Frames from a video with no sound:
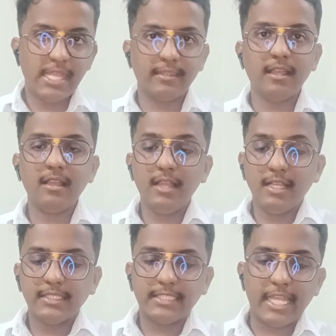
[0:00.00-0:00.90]
The
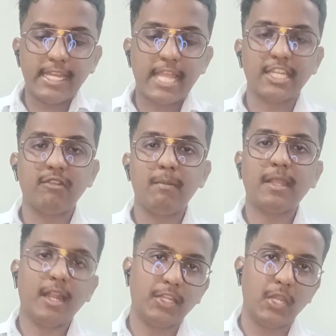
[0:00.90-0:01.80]
chain reaction will be
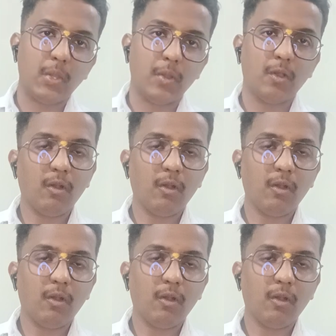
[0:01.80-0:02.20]
continued.